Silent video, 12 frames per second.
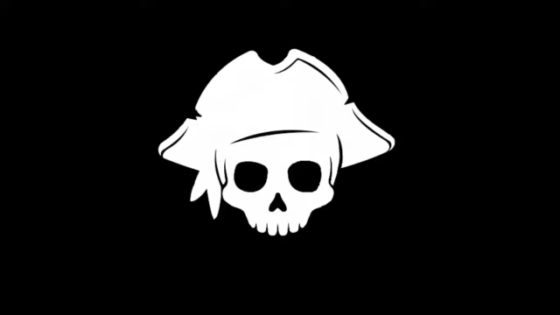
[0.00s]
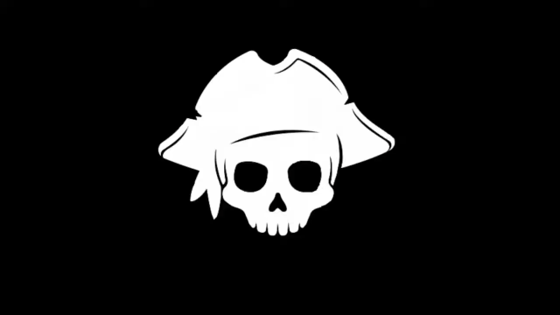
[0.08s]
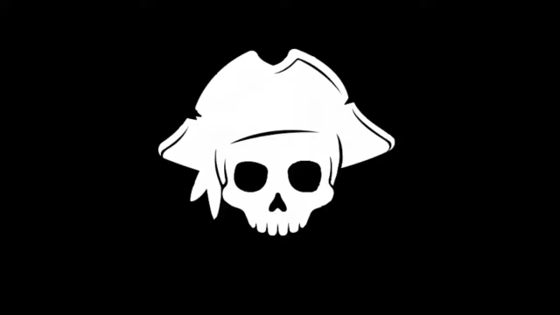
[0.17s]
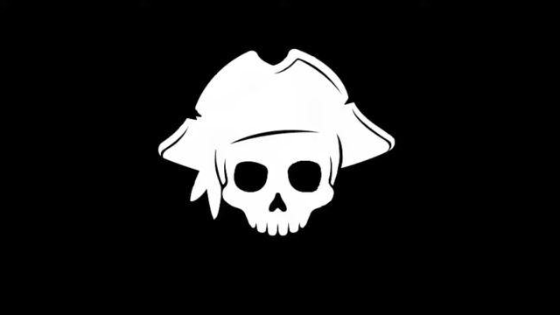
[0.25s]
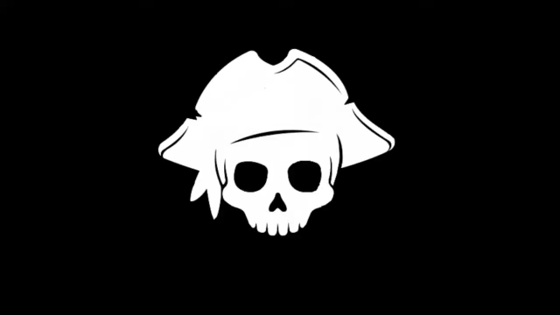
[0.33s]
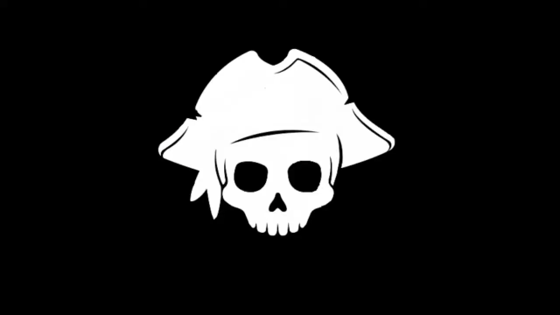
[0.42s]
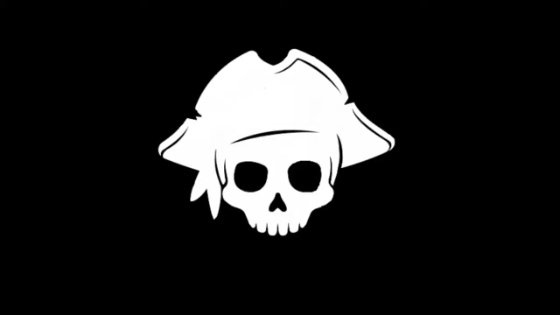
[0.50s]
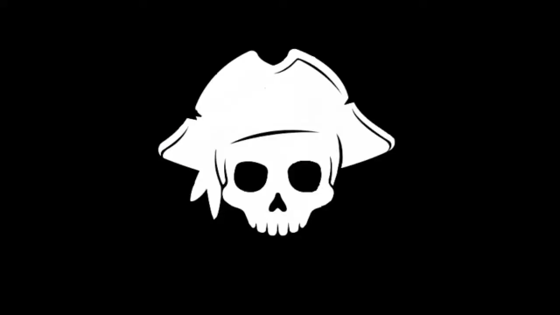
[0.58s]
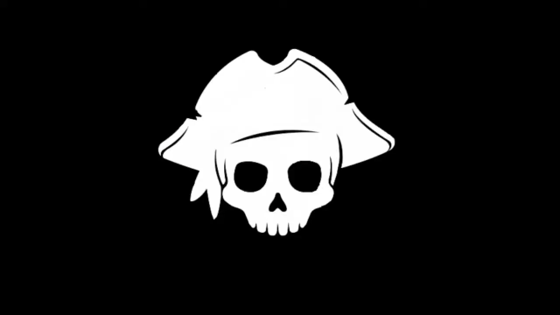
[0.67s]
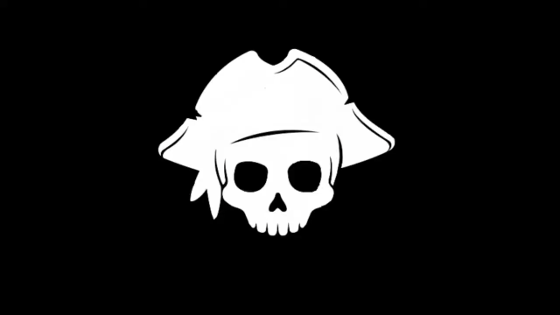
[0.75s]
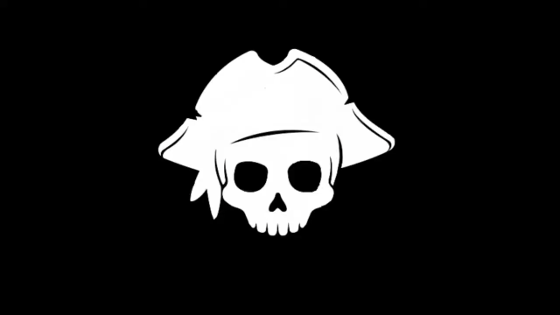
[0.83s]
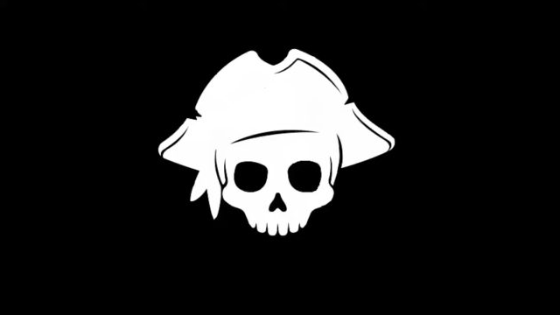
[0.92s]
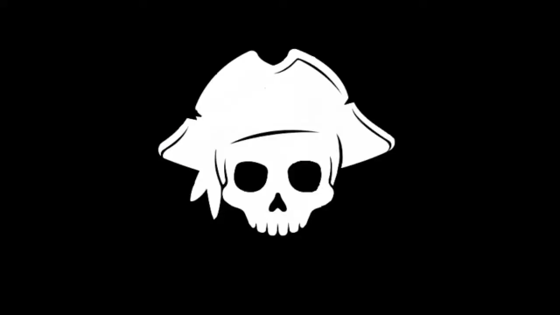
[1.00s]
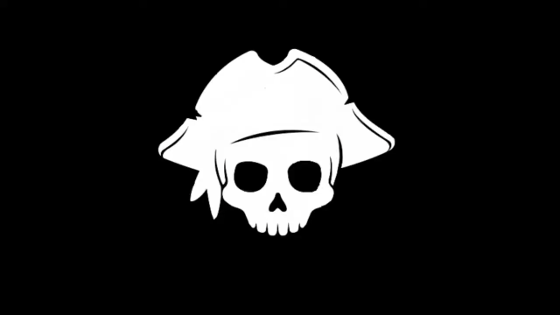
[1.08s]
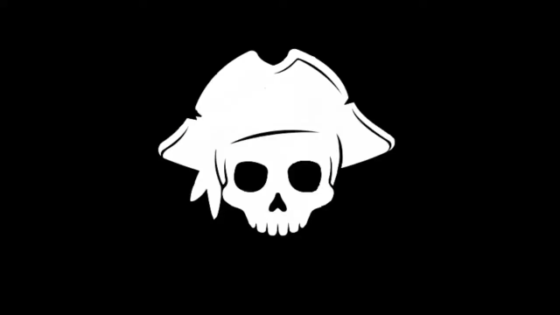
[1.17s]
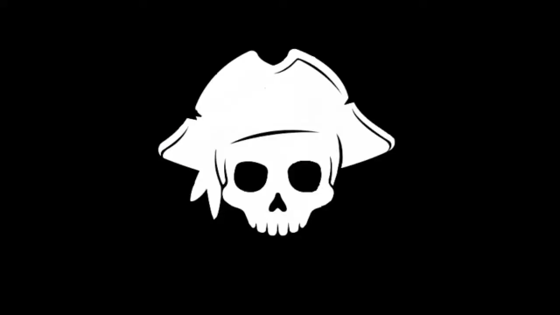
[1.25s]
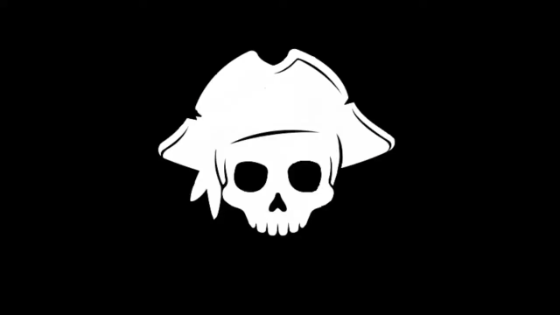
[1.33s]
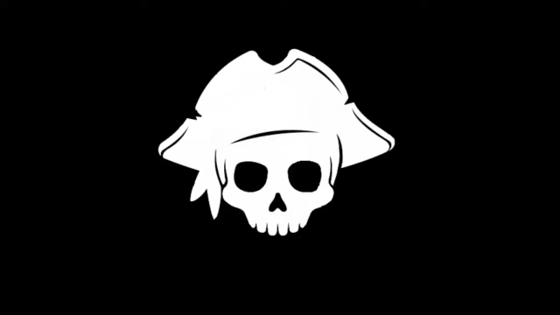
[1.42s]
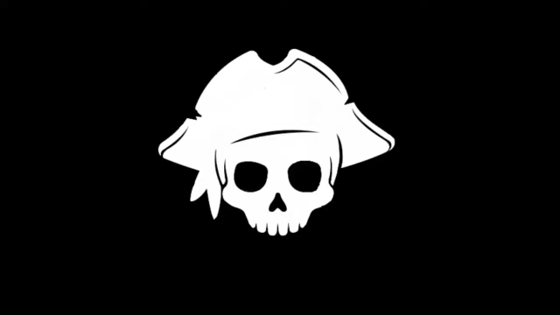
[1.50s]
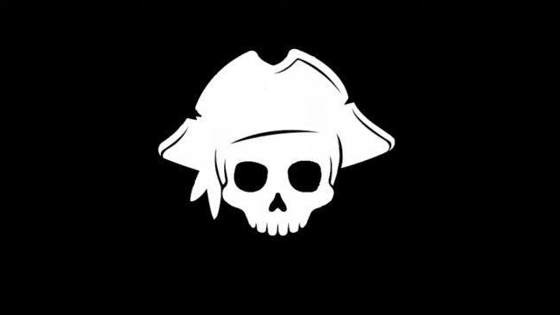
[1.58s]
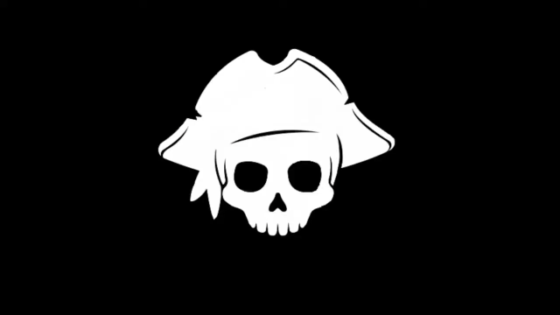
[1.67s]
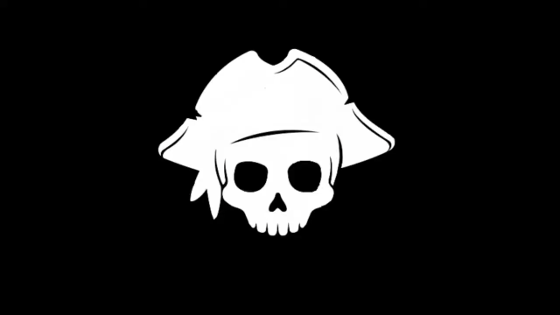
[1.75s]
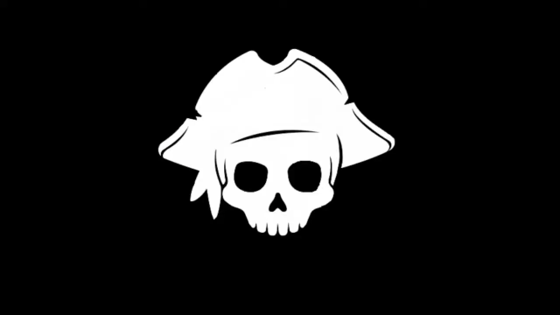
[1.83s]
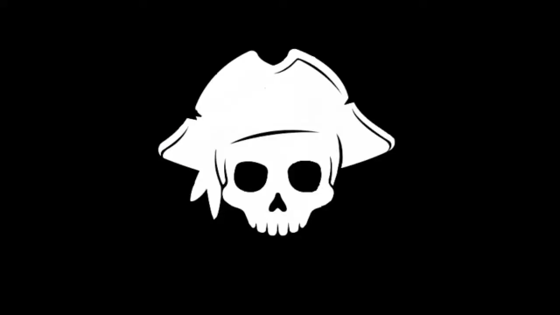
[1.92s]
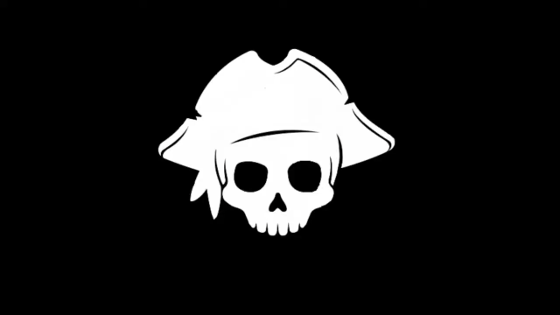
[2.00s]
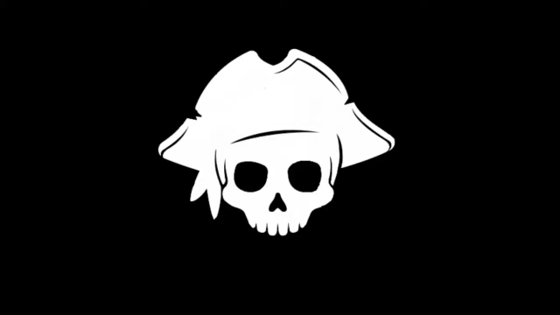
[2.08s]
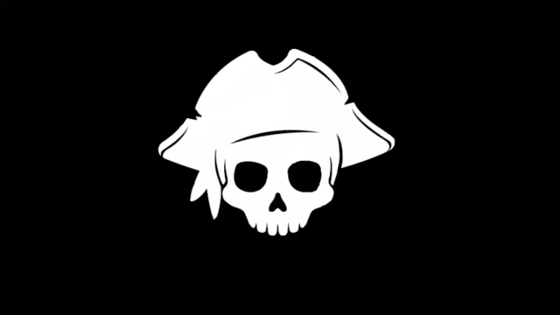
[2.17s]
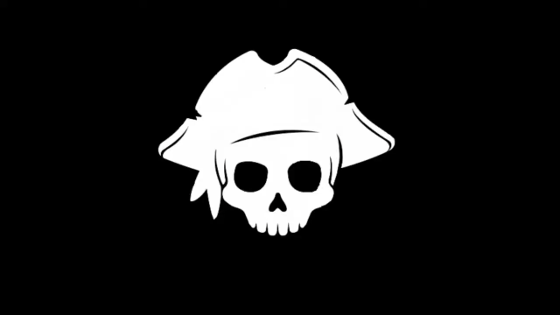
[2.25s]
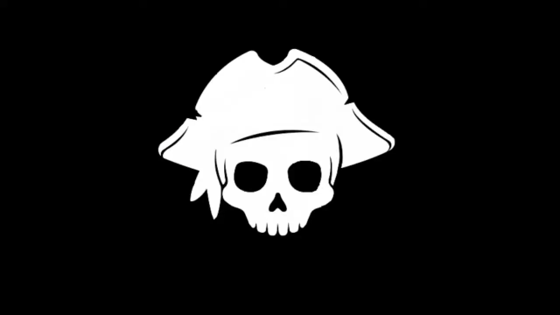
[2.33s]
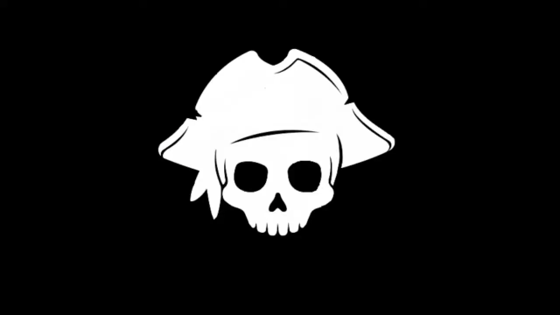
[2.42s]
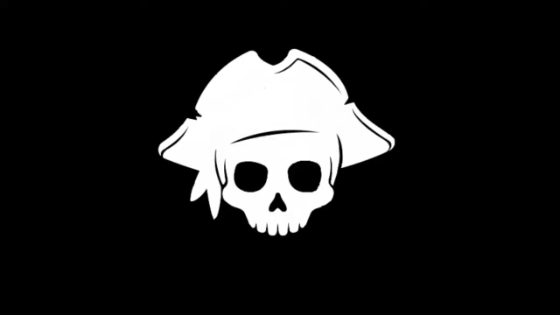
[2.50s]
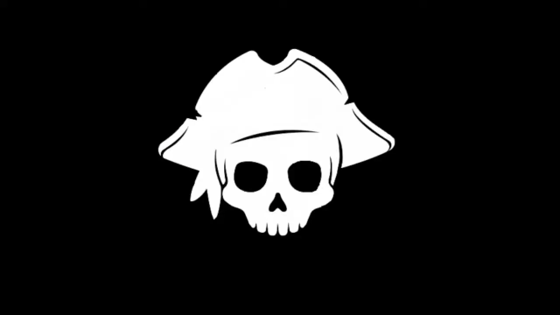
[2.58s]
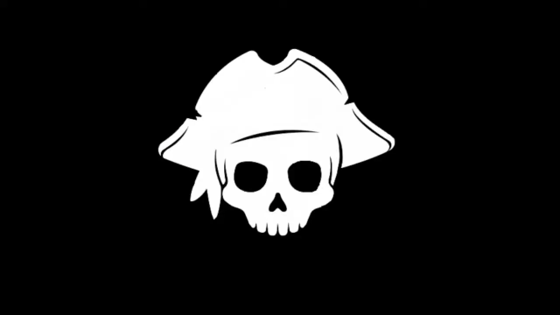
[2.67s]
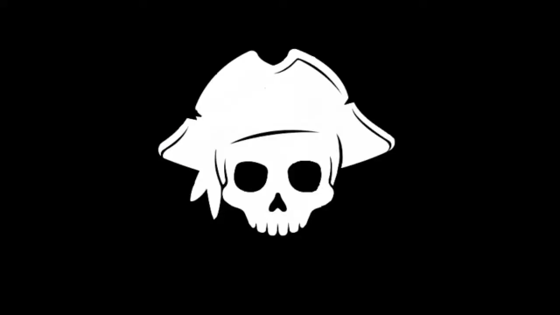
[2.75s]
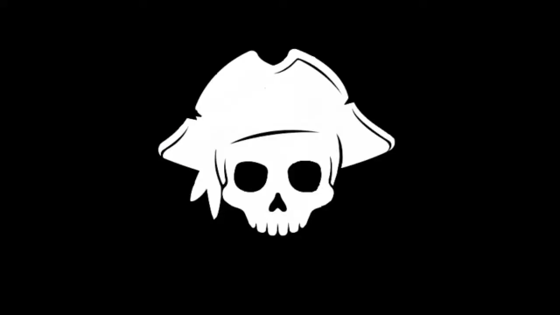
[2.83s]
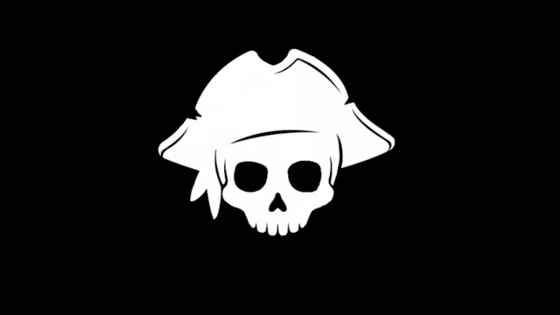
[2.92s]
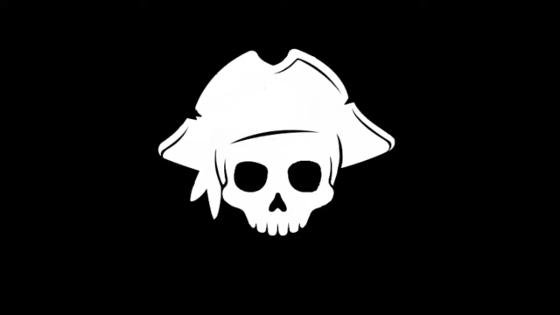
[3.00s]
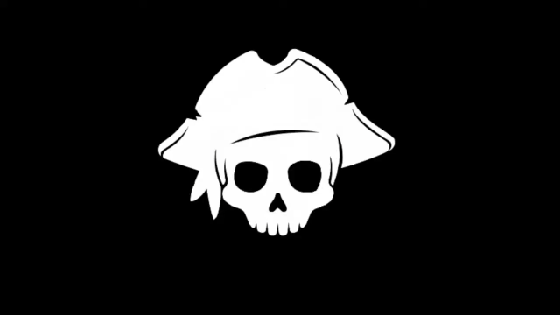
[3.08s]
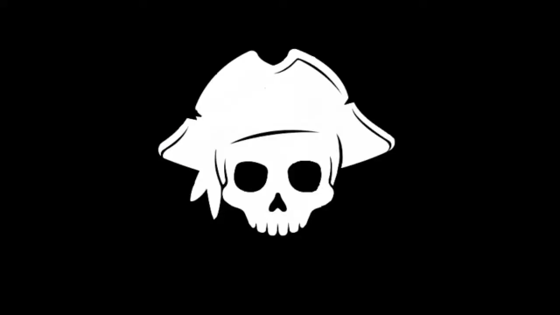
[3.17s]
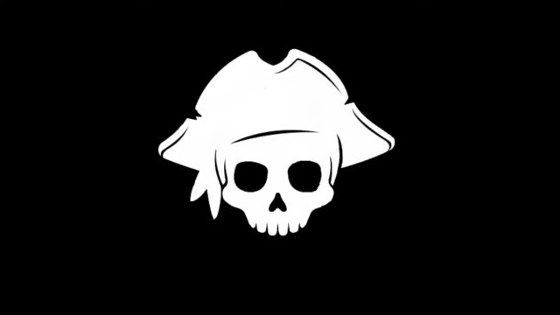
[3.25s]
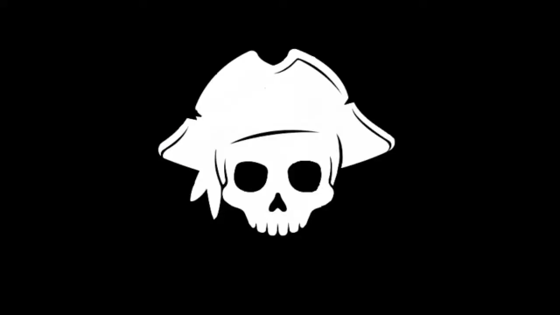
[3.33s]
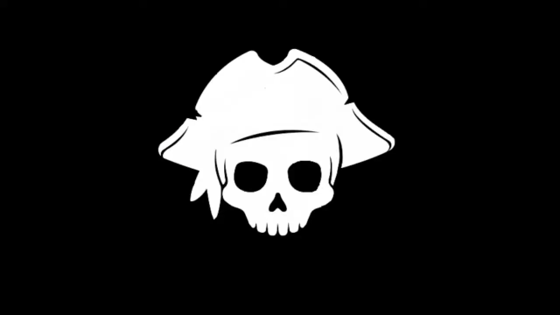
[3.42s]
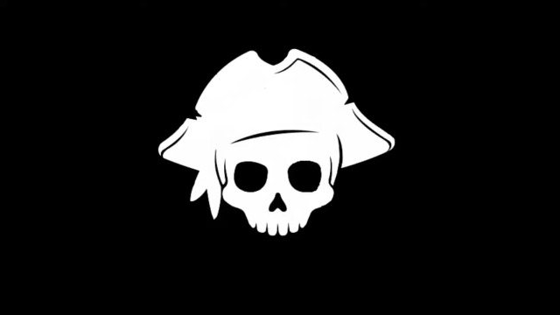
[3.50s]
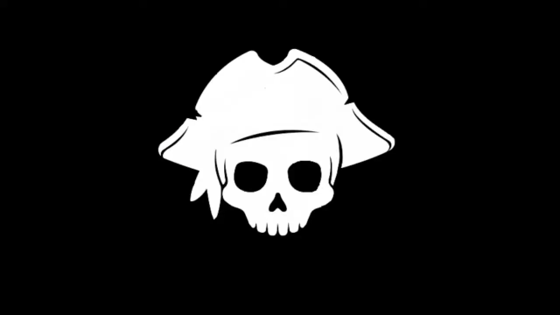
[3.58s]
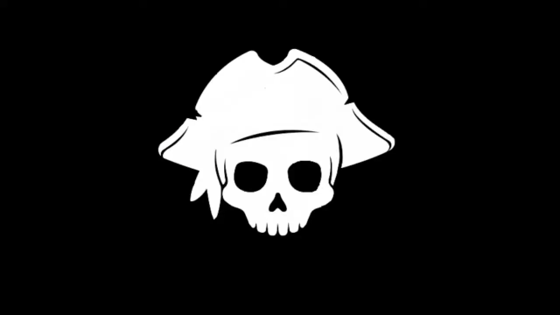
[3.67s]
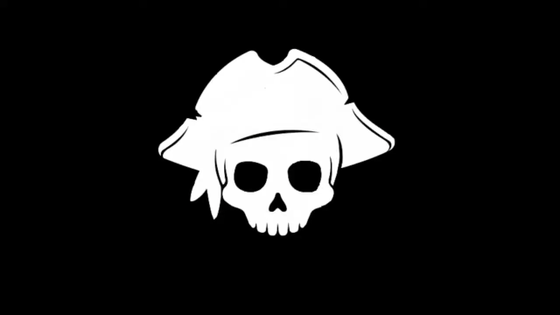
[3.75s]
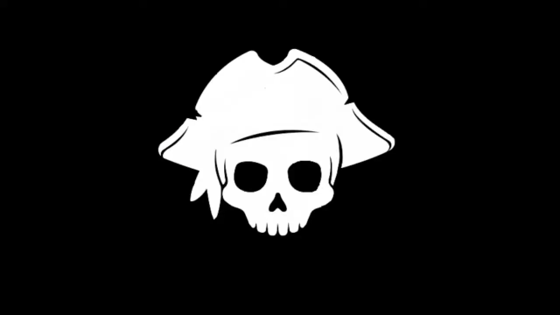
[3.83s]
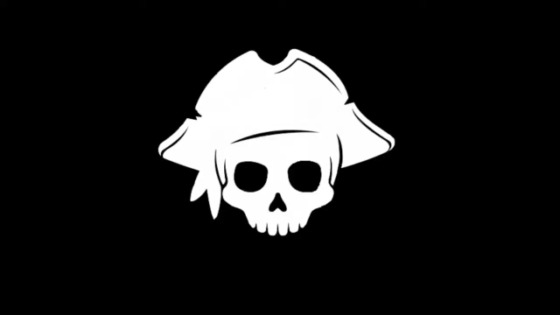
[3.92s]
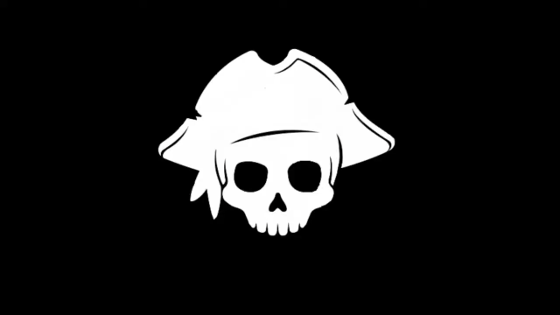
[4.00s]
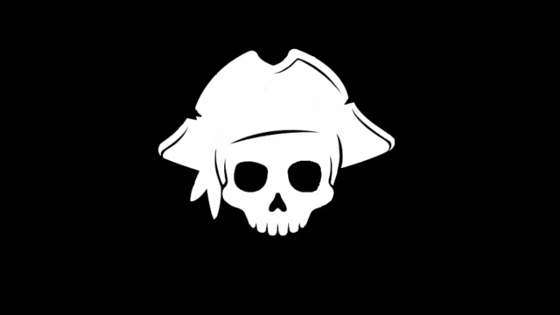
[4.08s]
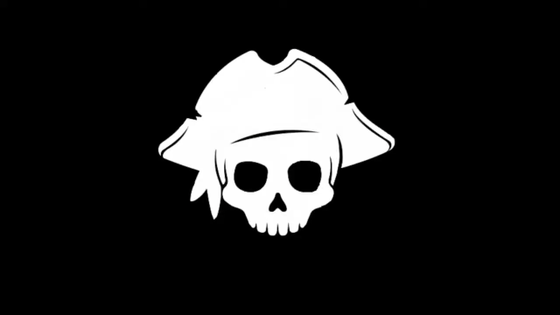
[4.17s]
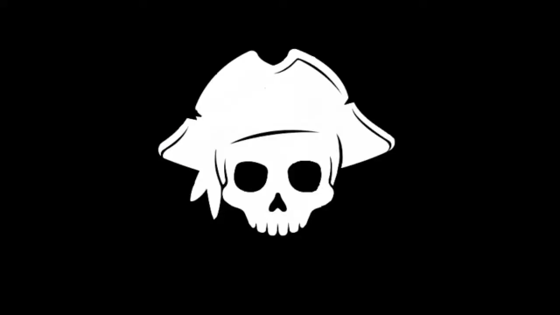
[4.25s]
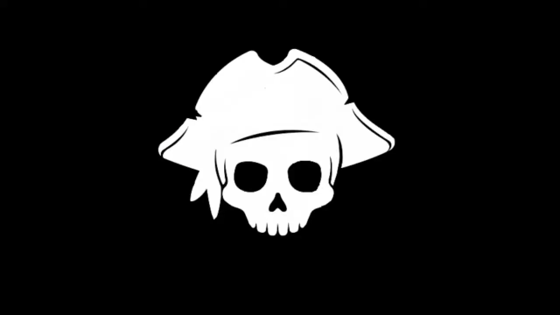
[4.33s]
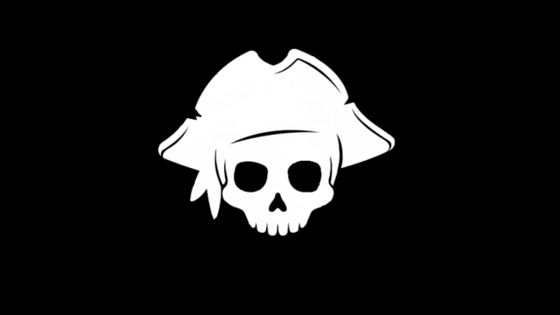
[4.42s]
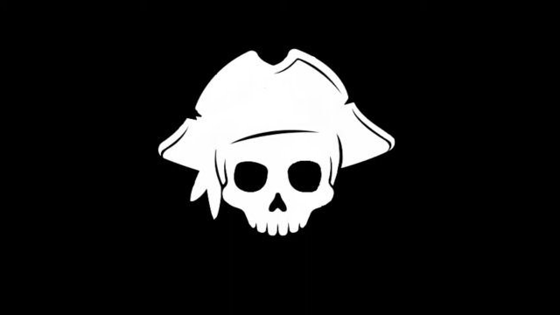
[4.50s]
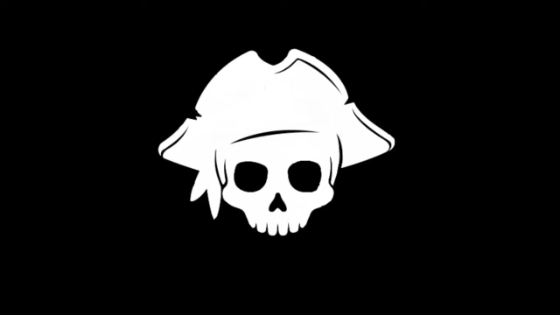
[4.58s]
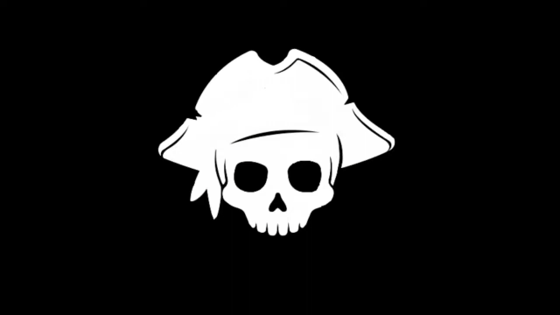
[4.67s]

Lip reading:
[unreadable: no face in view]